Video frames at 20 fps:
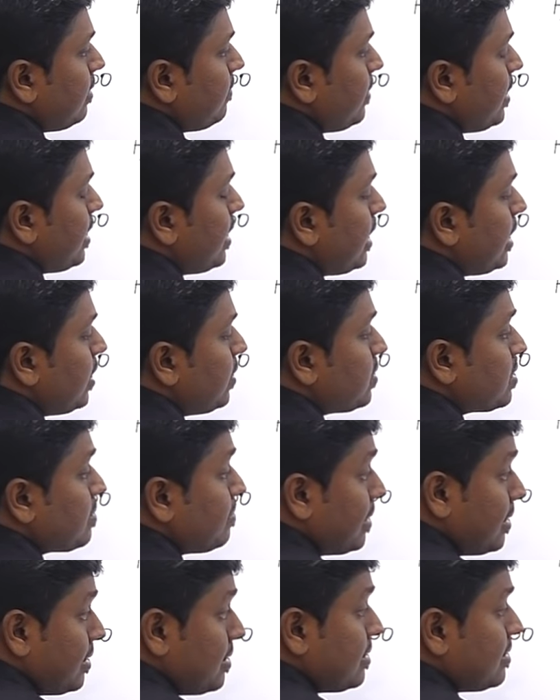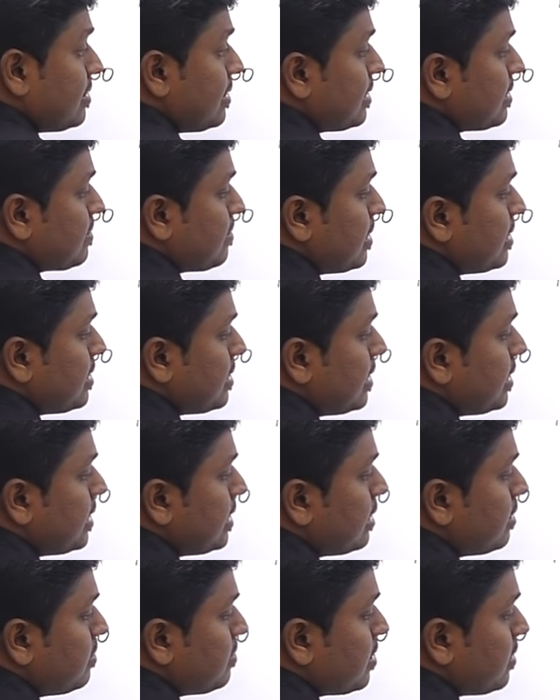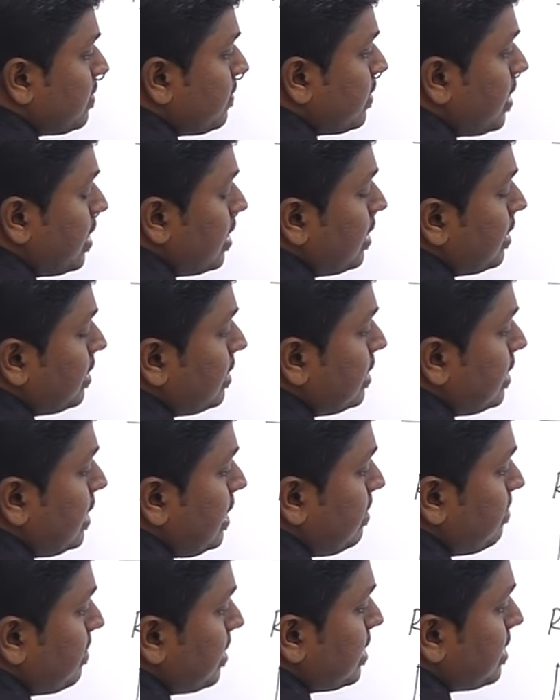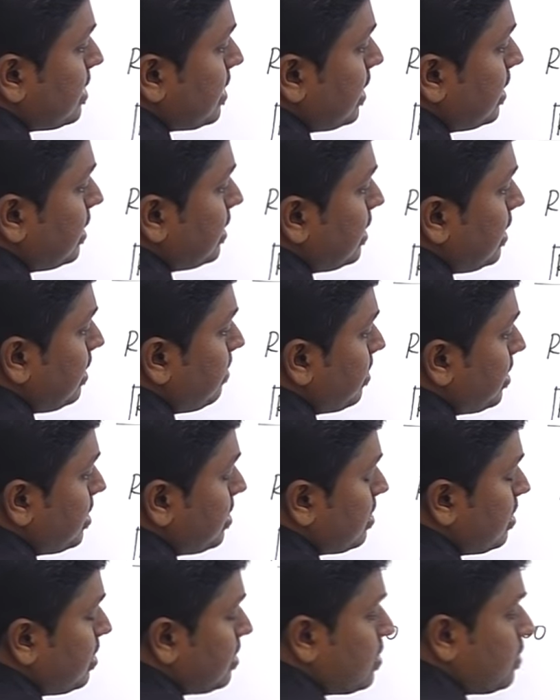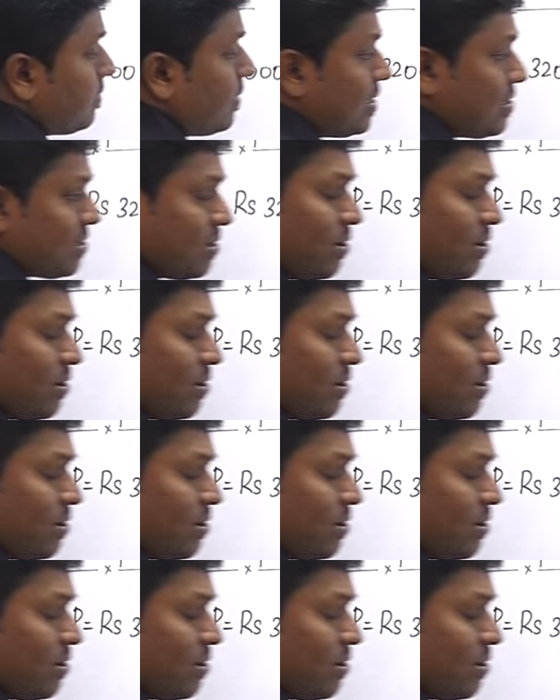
we need to split the 6 months in terms of 3 months and 3 months. So friends,